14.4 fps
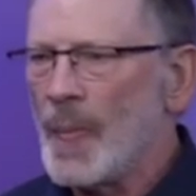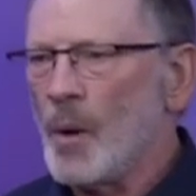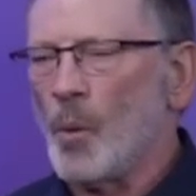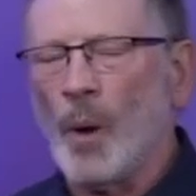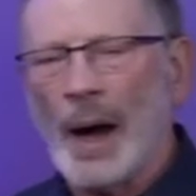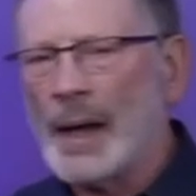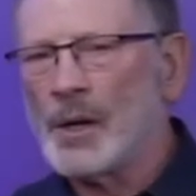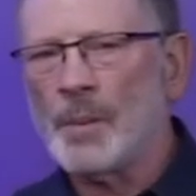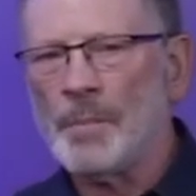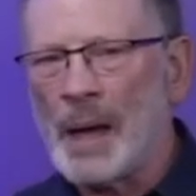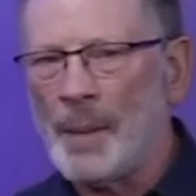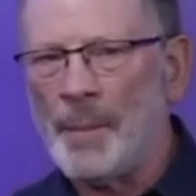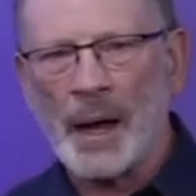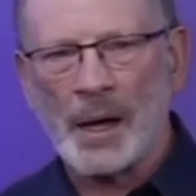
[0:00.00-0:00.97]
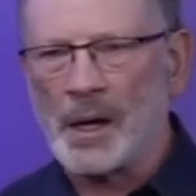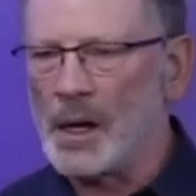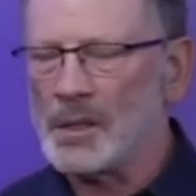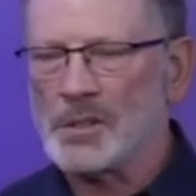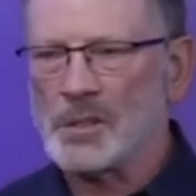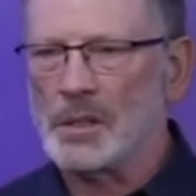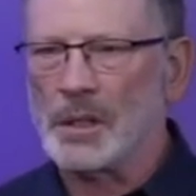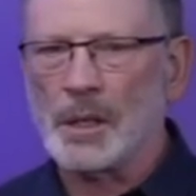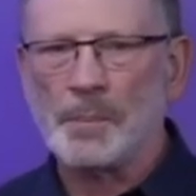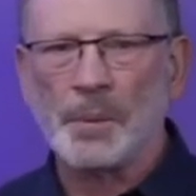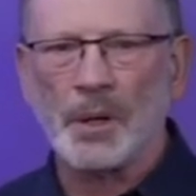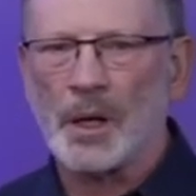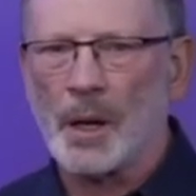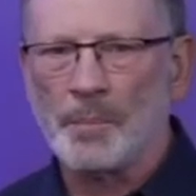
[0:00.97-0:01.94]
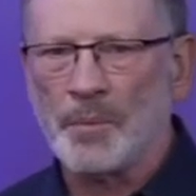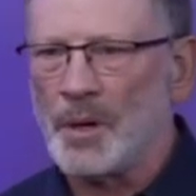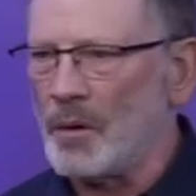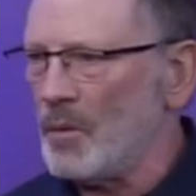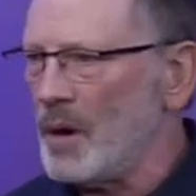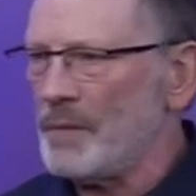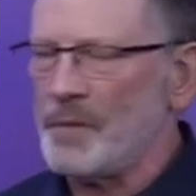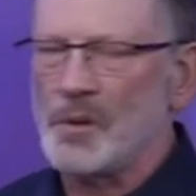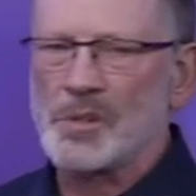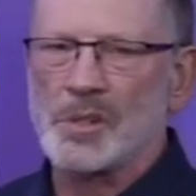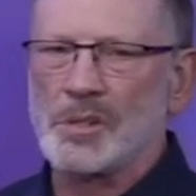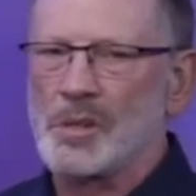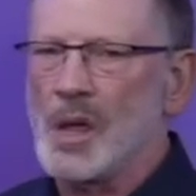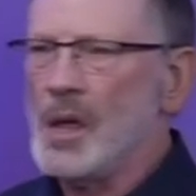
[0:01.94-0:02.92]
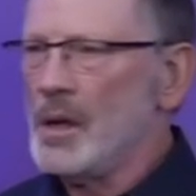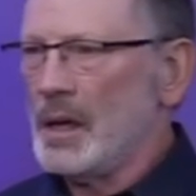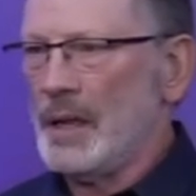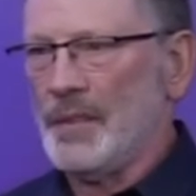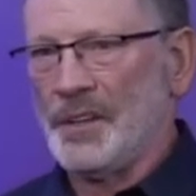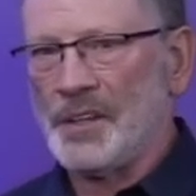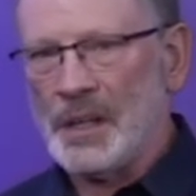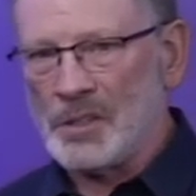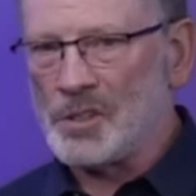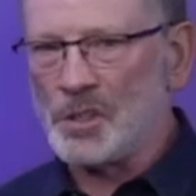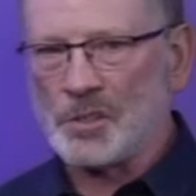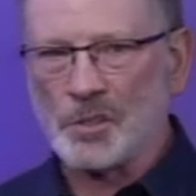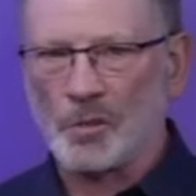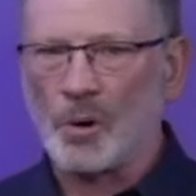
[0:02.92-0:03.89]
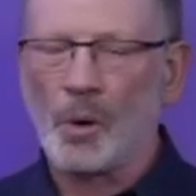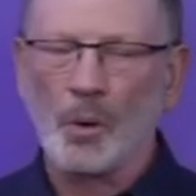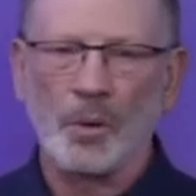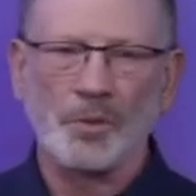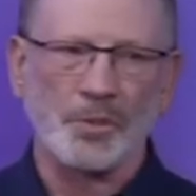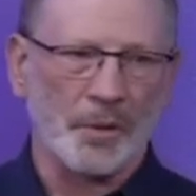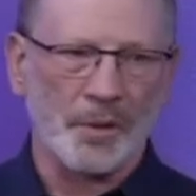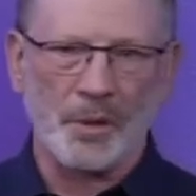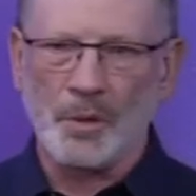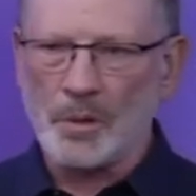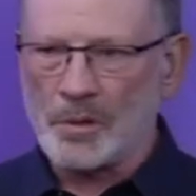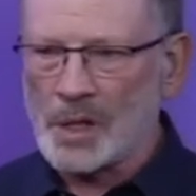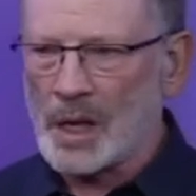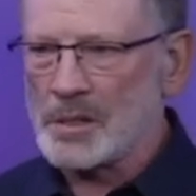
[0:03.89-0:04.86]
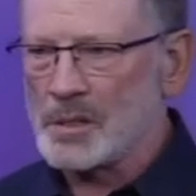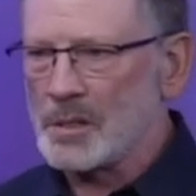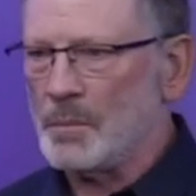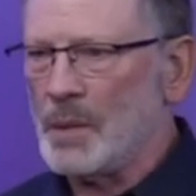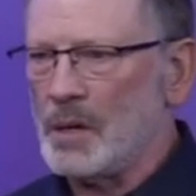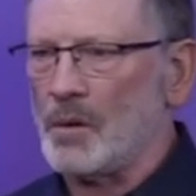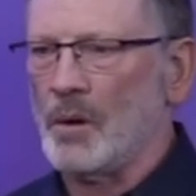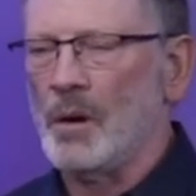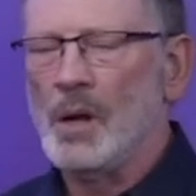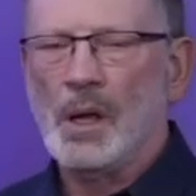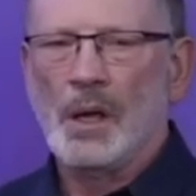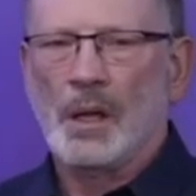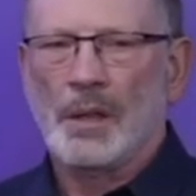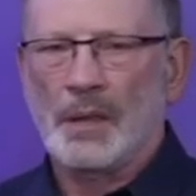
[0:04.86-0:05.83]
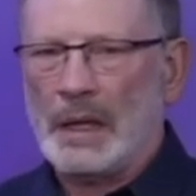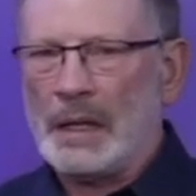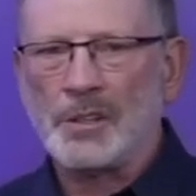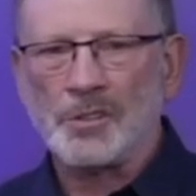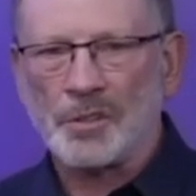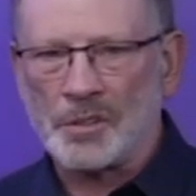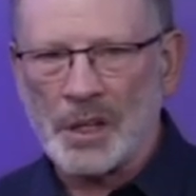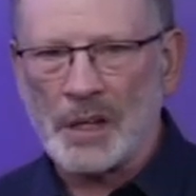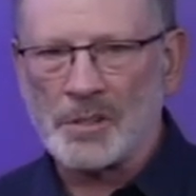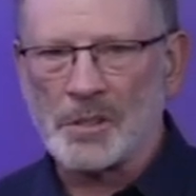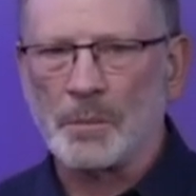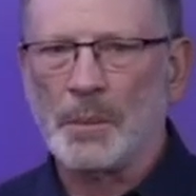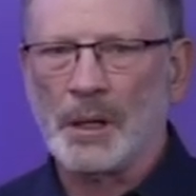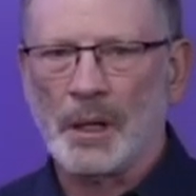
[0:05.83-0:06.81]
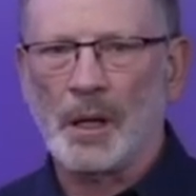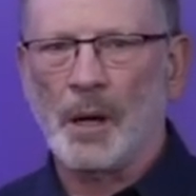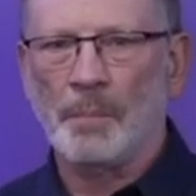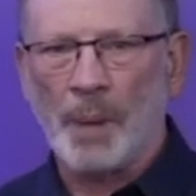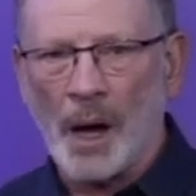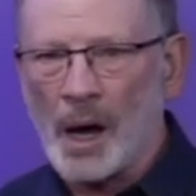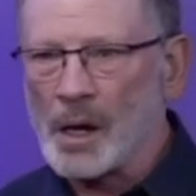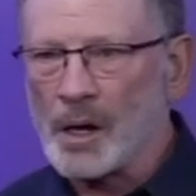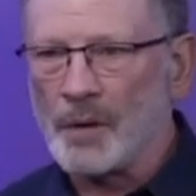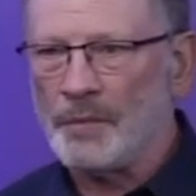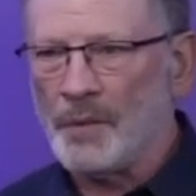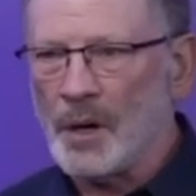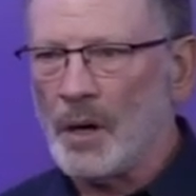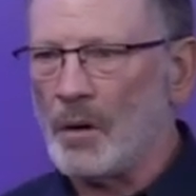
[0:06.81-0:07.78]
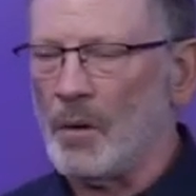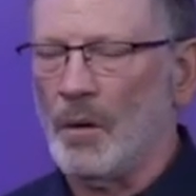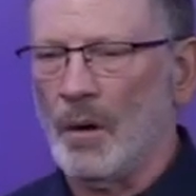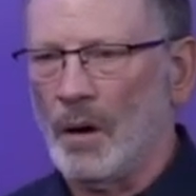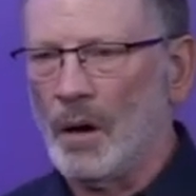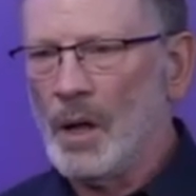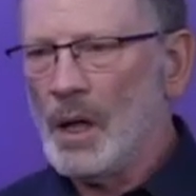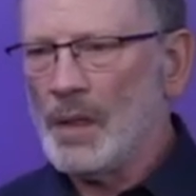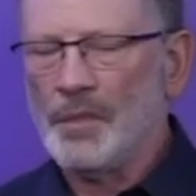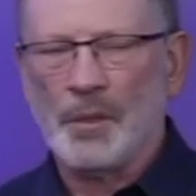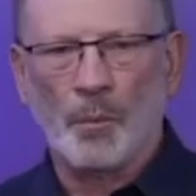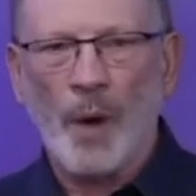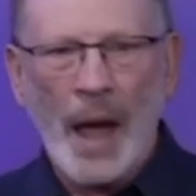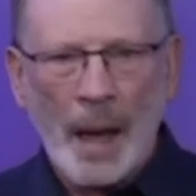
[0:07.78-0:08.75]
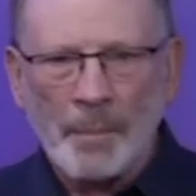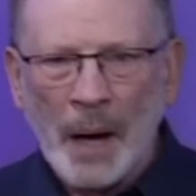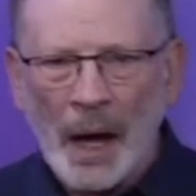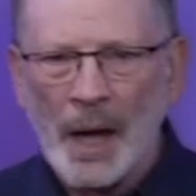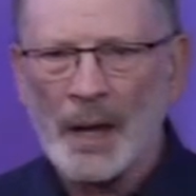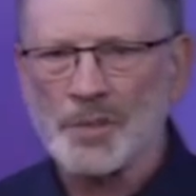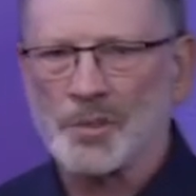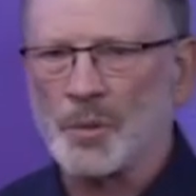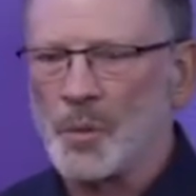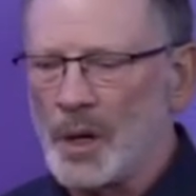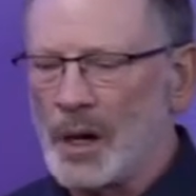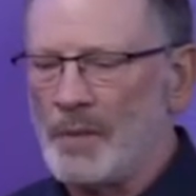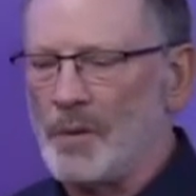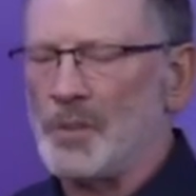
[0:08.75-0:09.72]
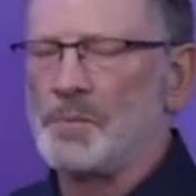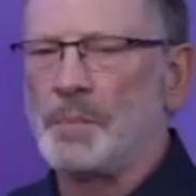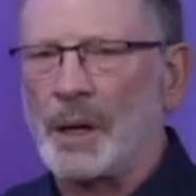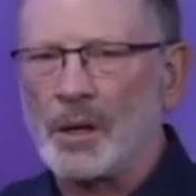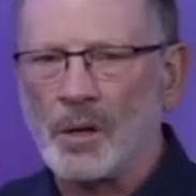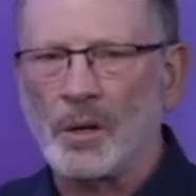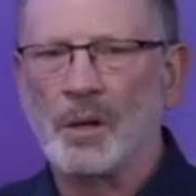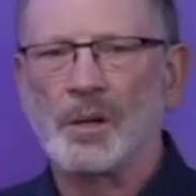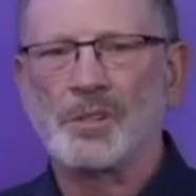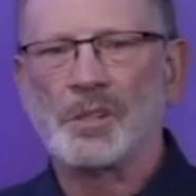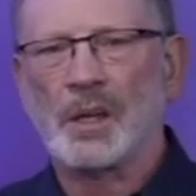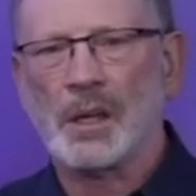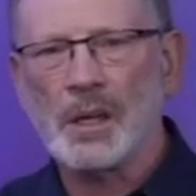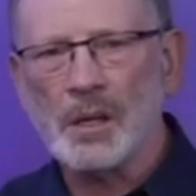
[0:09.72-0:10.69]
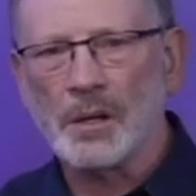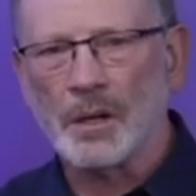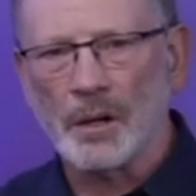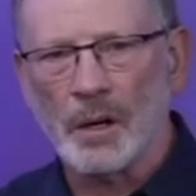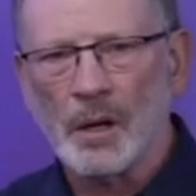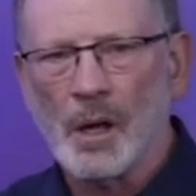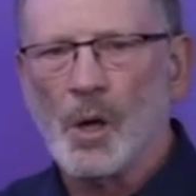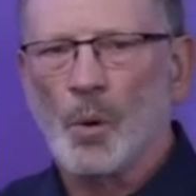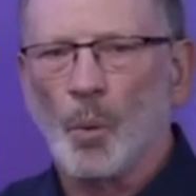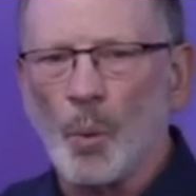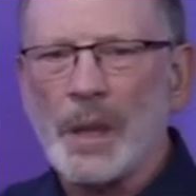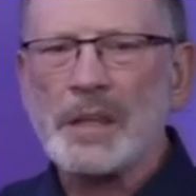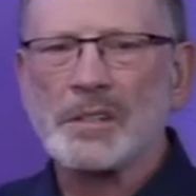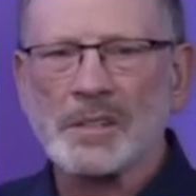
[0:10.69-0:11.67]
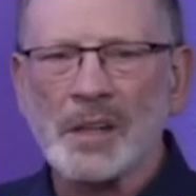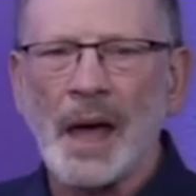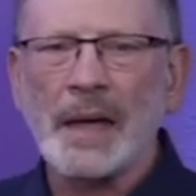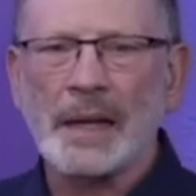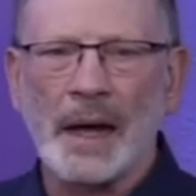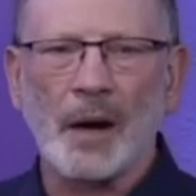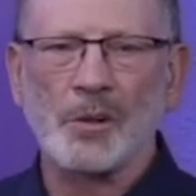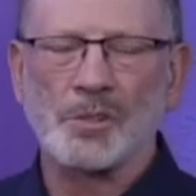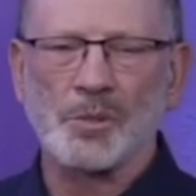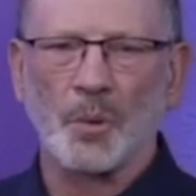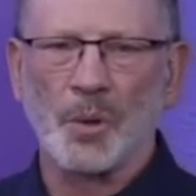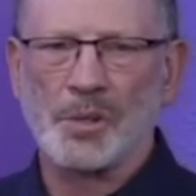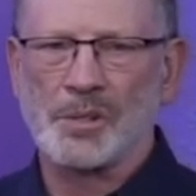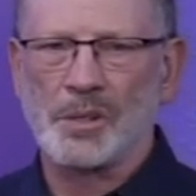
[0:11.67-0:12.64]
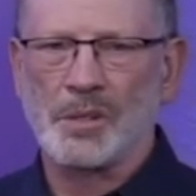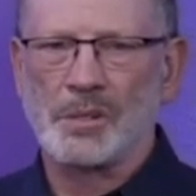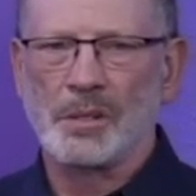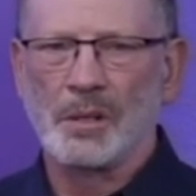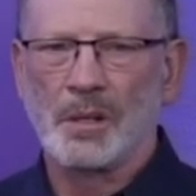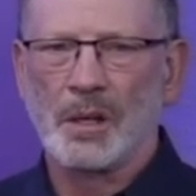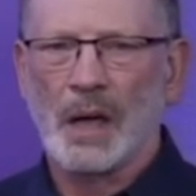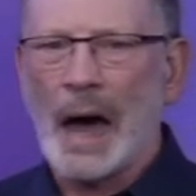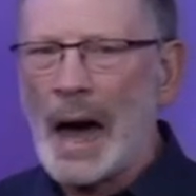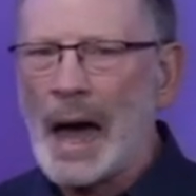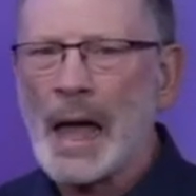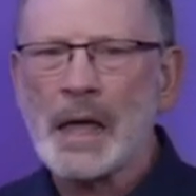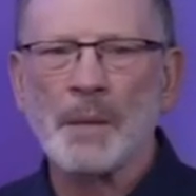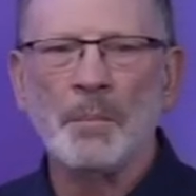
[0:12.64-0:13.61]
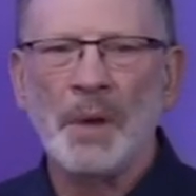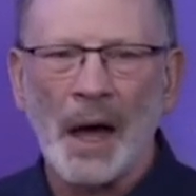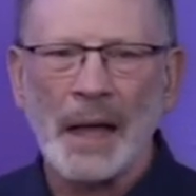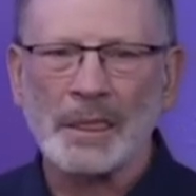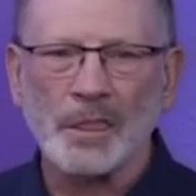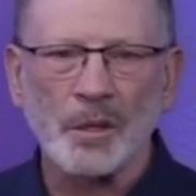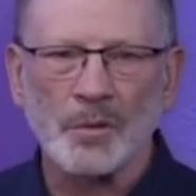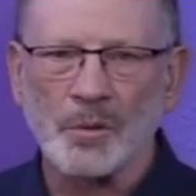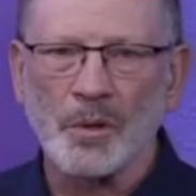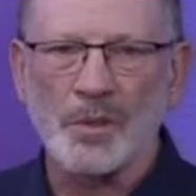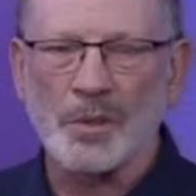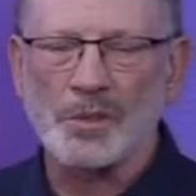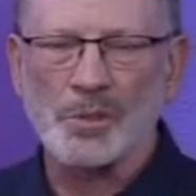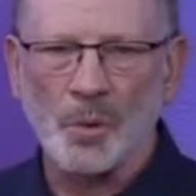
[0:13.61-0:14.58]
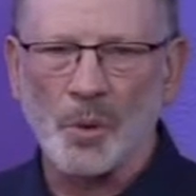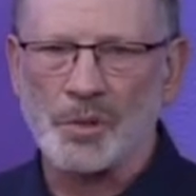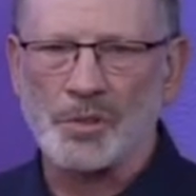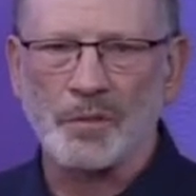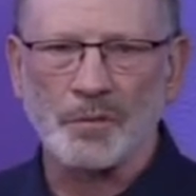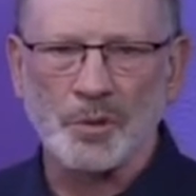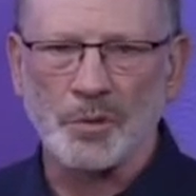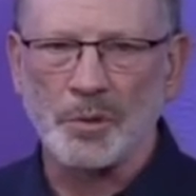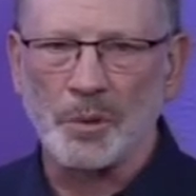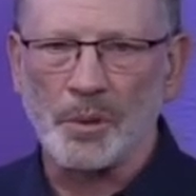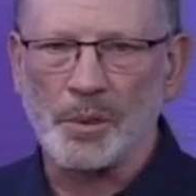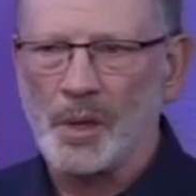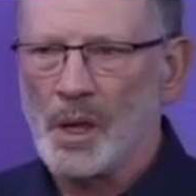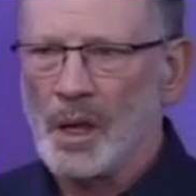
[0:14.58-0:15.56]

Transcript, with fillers: Why do, am I constantly putting up their references in the Dead Scrolls or the New Testament or the intertestamental Apocrypha or the rabbis or whatever? It's because here we cite our sources. I am not the, the source of truth.